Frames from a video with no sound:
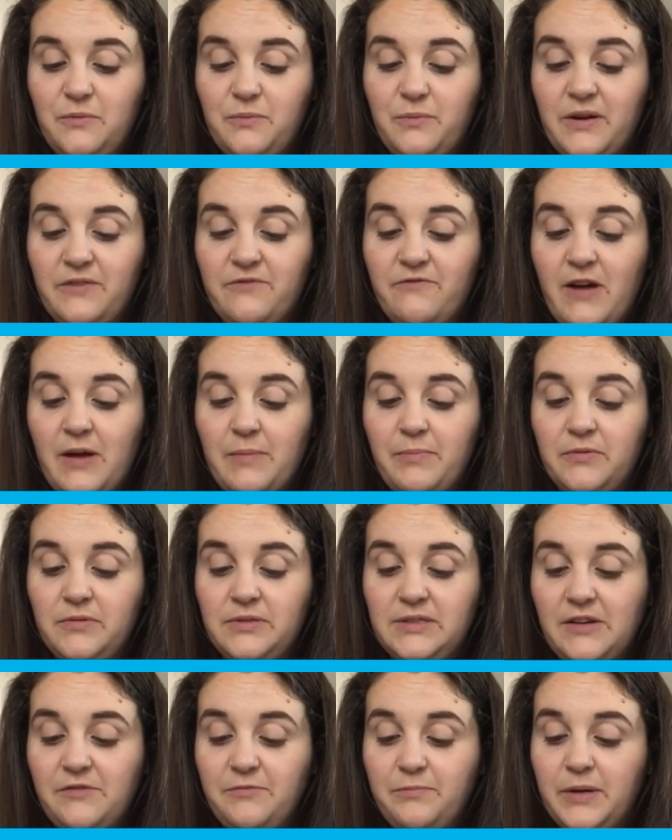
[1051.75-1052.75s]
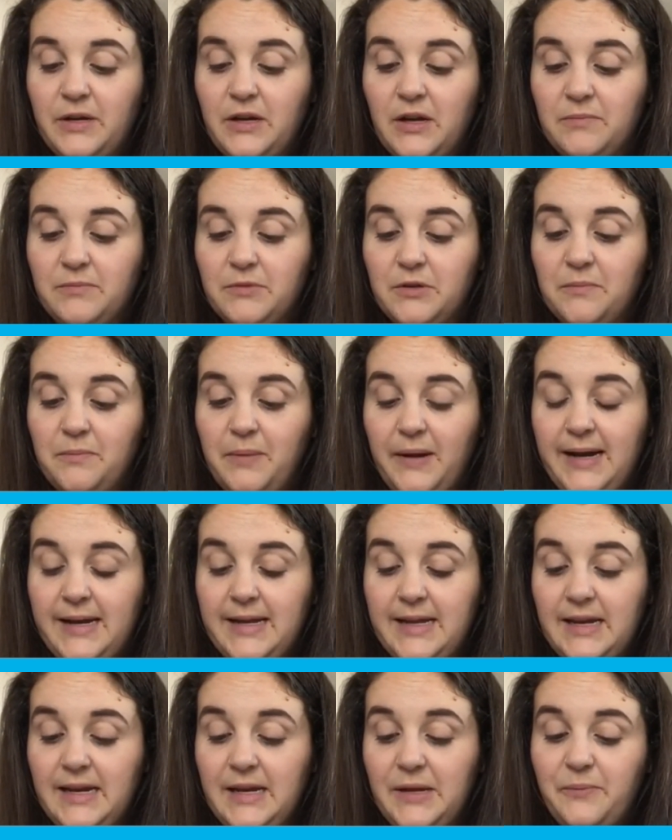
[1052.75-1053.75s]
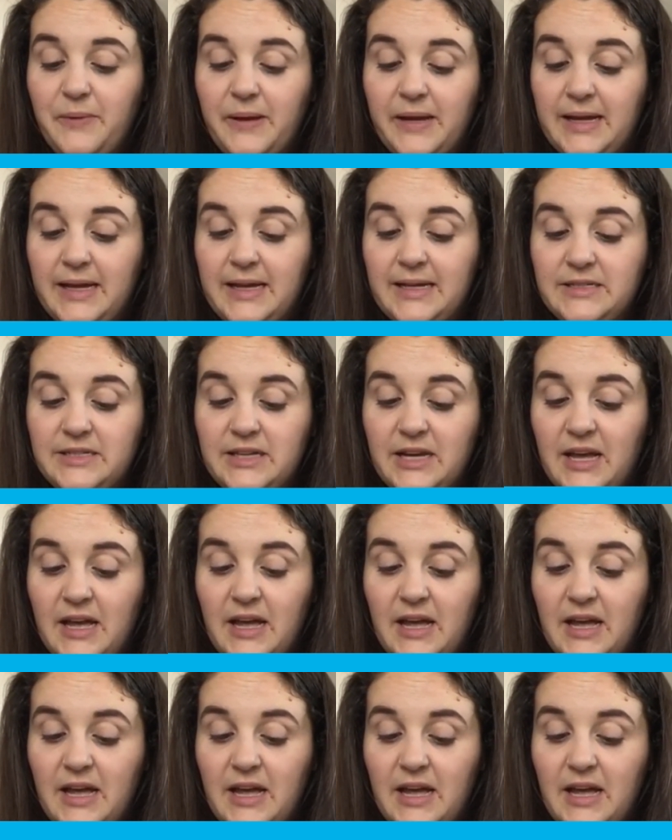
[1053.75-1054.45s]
when rebels have become completely wicked,